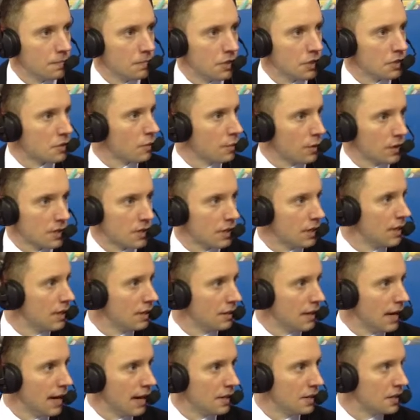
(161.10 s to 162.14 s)
Just wants to
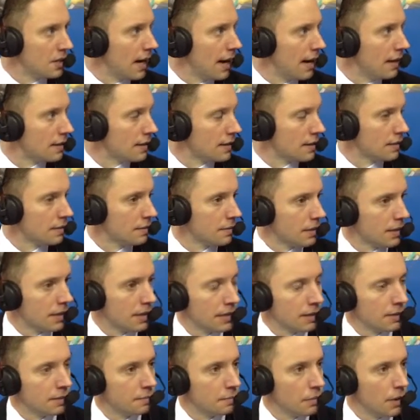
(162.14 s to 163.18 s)
get guys shot.
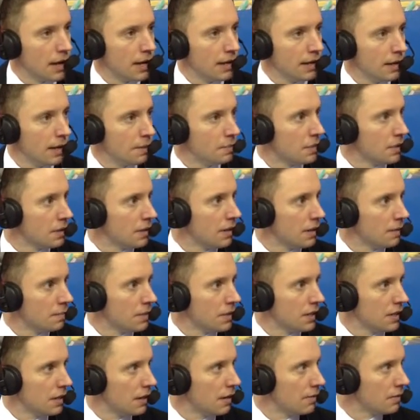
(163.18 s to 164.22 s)
Brandon Gibson
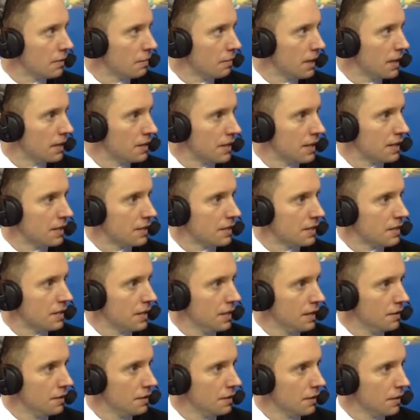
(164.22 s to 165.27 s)
comes in off the bench as a
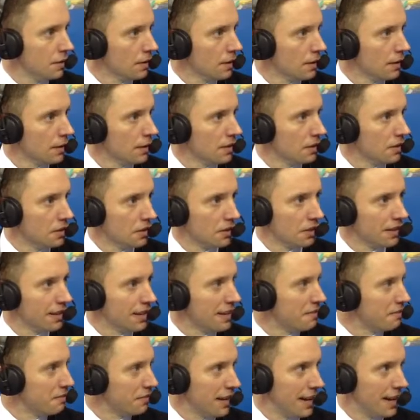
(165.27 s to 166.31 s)
senior. Could have
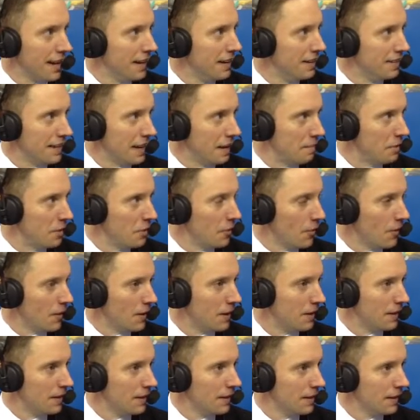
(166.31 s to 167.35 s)
let it fly anytime he
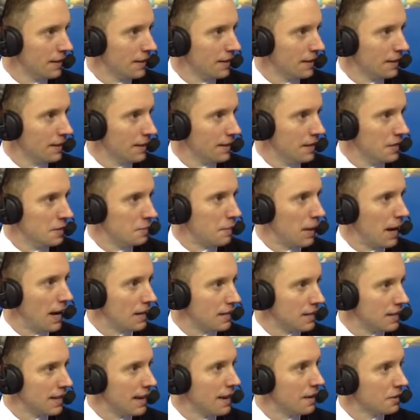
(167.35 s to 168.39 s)
wanted. He's
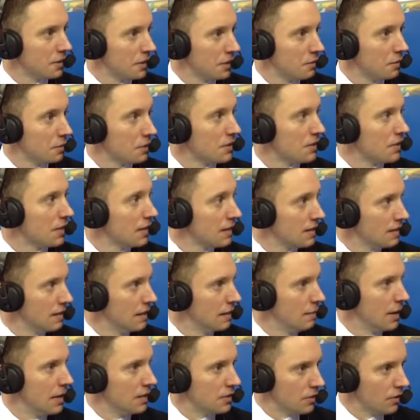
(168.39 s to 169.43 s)
passing down good ones to get his
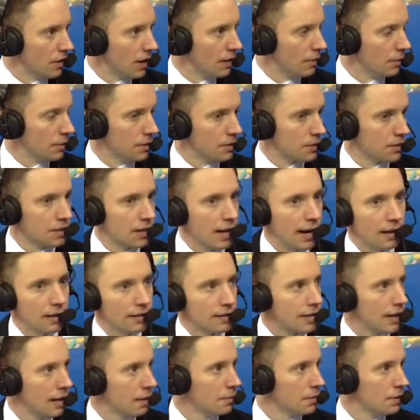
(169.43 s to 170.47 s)
teammates great ones.
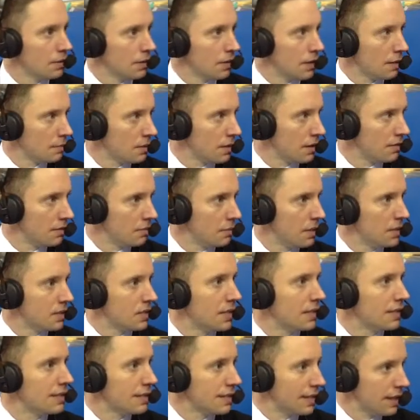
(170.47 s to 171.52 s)
Alex Hamilton comes off the bench,
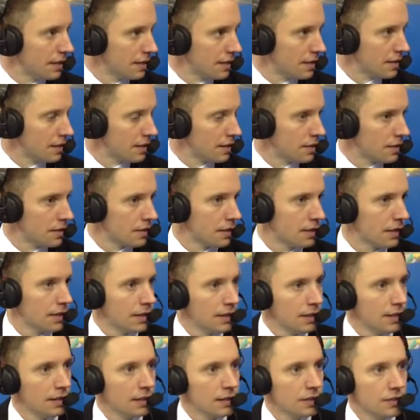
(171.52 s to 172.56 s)
gets 10 assists.
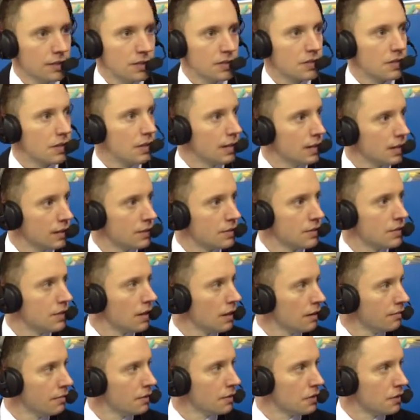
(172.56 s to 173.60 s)
Just an
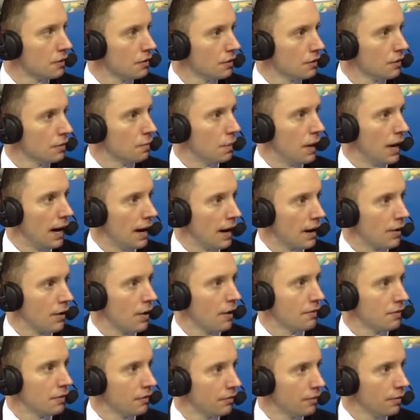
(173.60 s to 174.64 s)
unselfish group on and
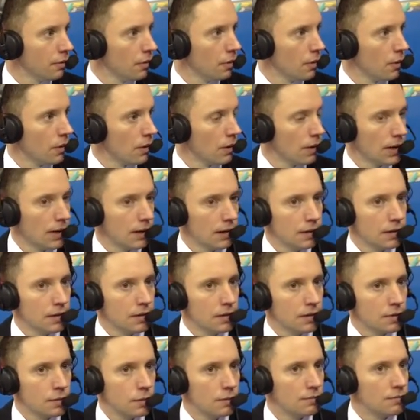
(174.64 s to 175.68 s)
off the floor.
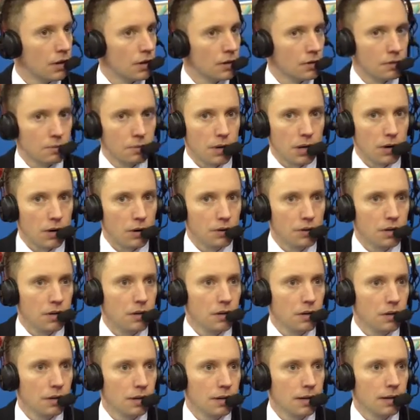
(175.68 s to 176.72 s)
As we've talked about all
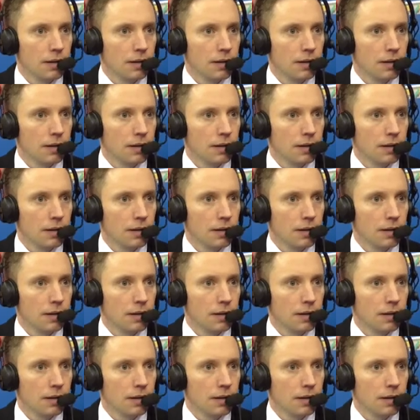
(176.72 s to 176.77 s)
year,